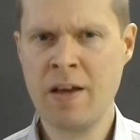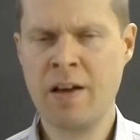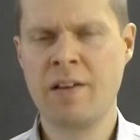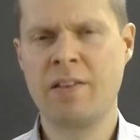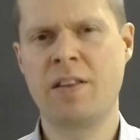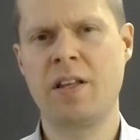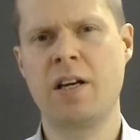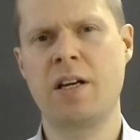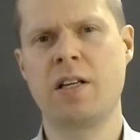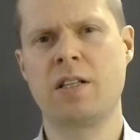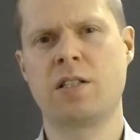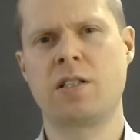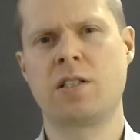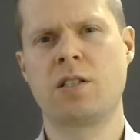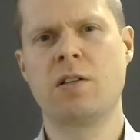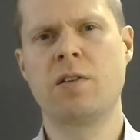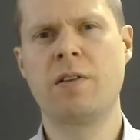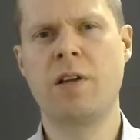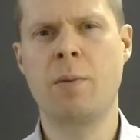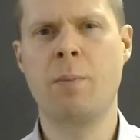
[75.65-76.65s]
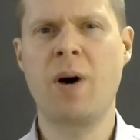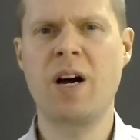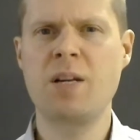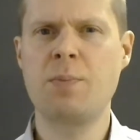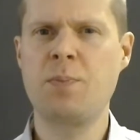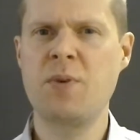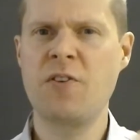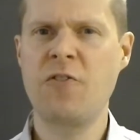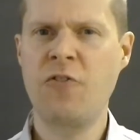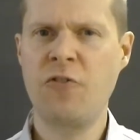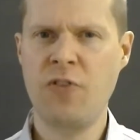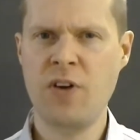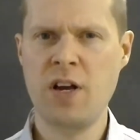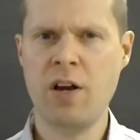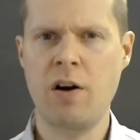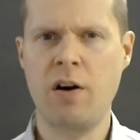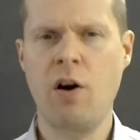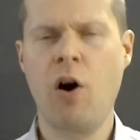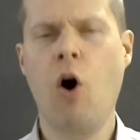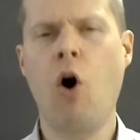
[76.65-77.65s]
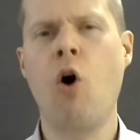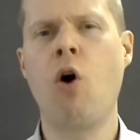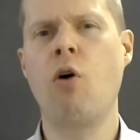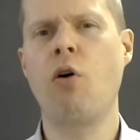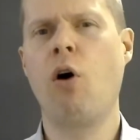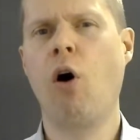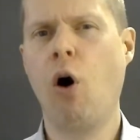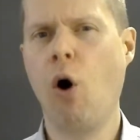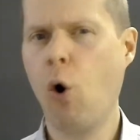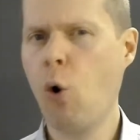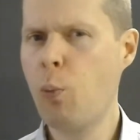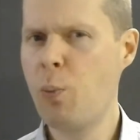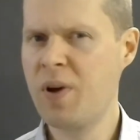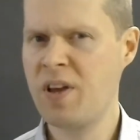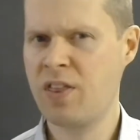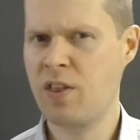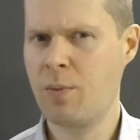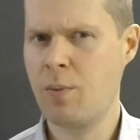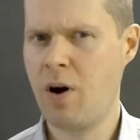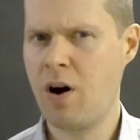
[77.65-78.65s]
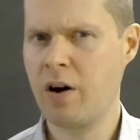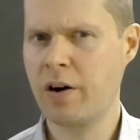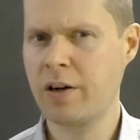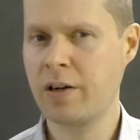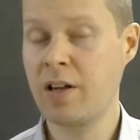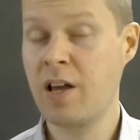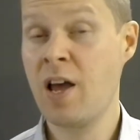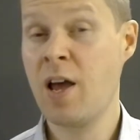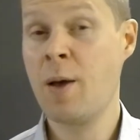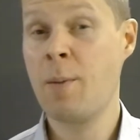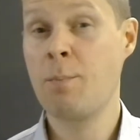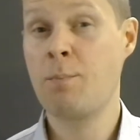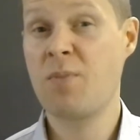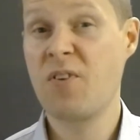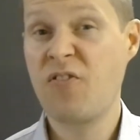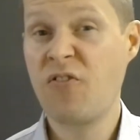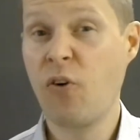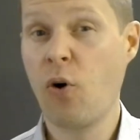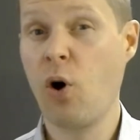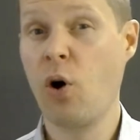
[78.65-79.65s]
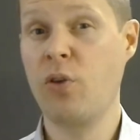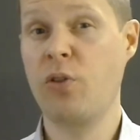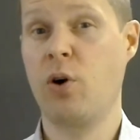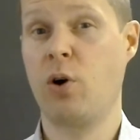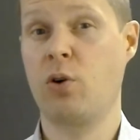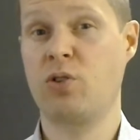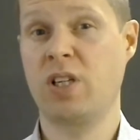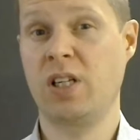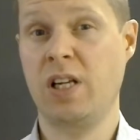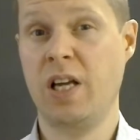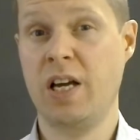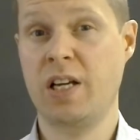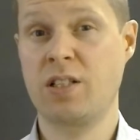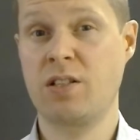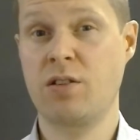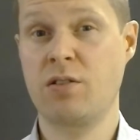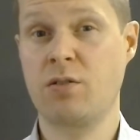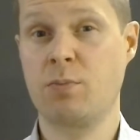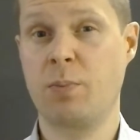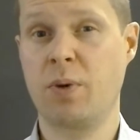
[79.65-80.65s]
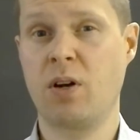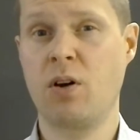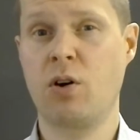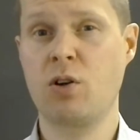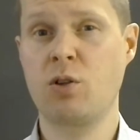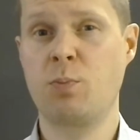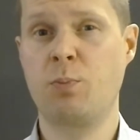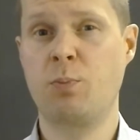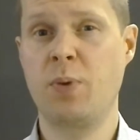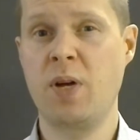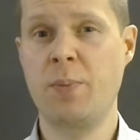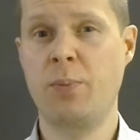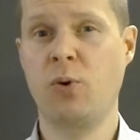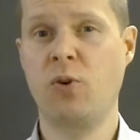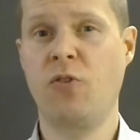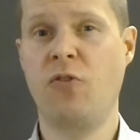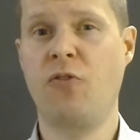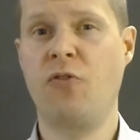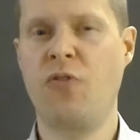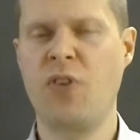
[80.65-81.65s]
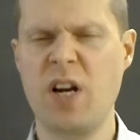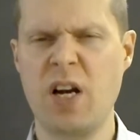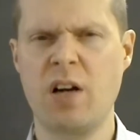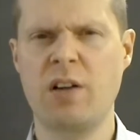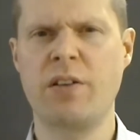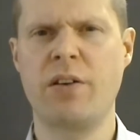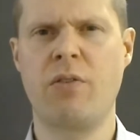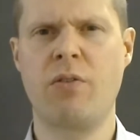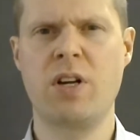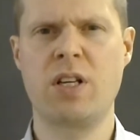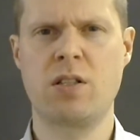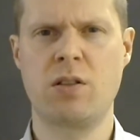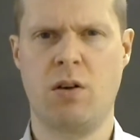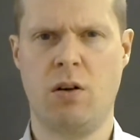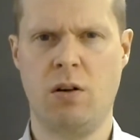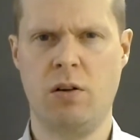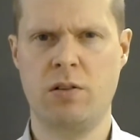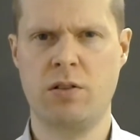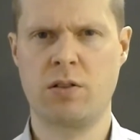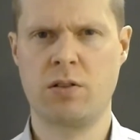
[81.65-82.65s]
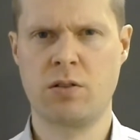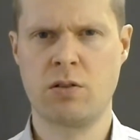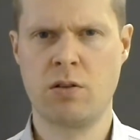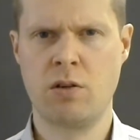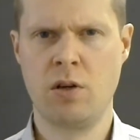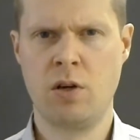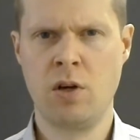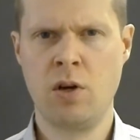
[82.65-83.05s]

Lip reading: there might be fear or hope in the market before those elections, because people fear the results.